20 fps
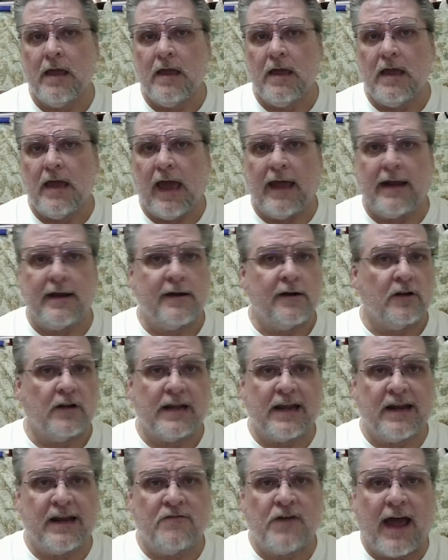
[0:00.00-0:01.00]
And it'll,
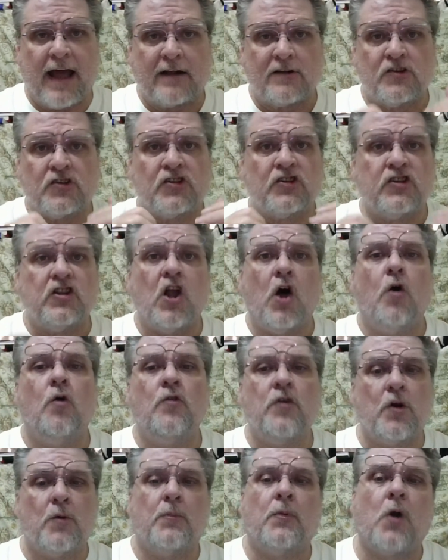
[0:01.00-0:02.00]
in fact, slow
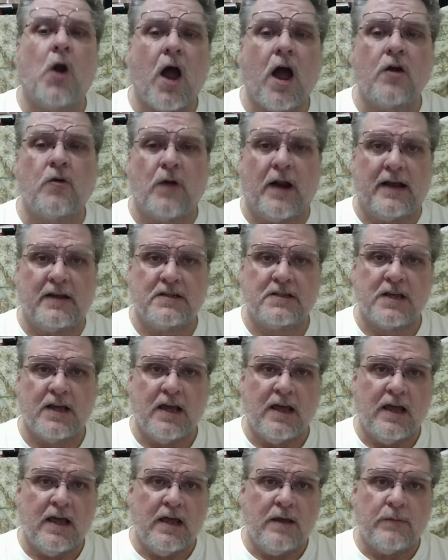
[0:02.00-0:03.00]
their progress
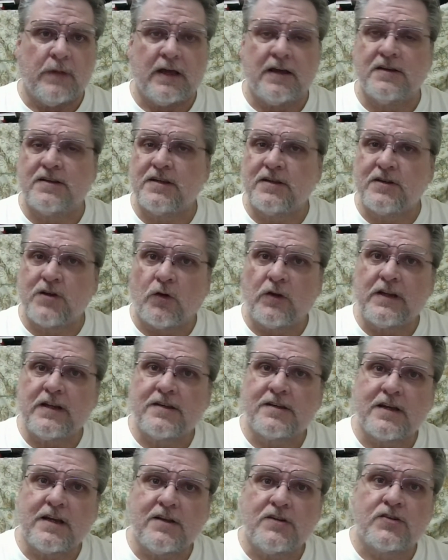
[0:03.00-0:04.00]
because he's only
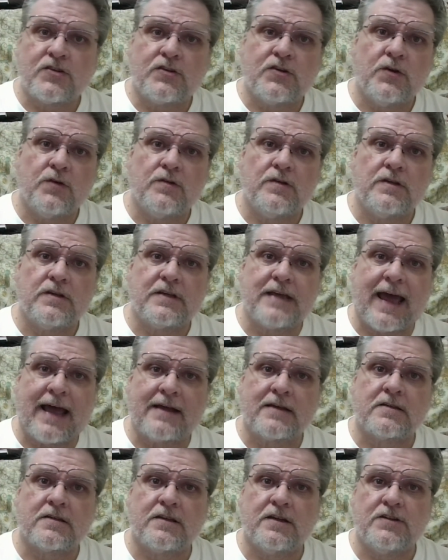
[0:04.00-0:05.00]
seen students
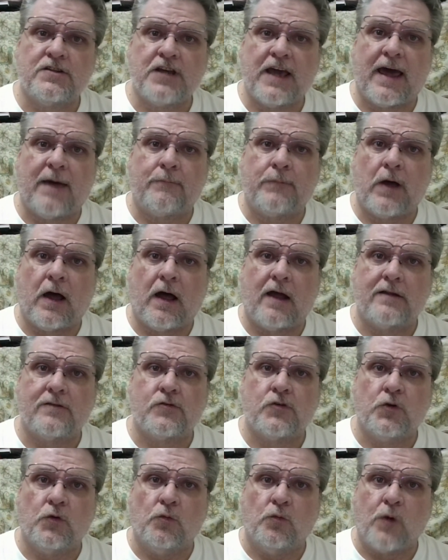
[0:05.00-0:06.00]
ask the chatbot
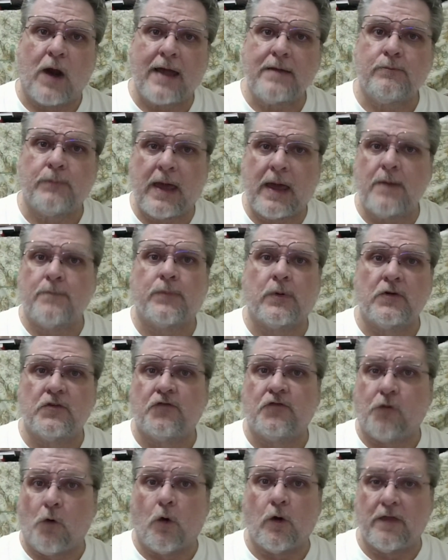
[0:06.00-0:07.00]
to write papers
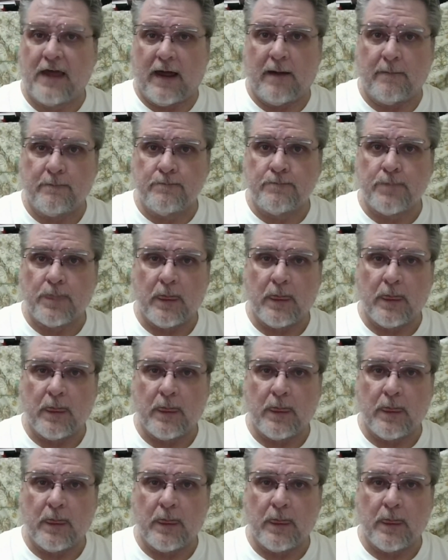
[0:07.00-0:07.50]
for them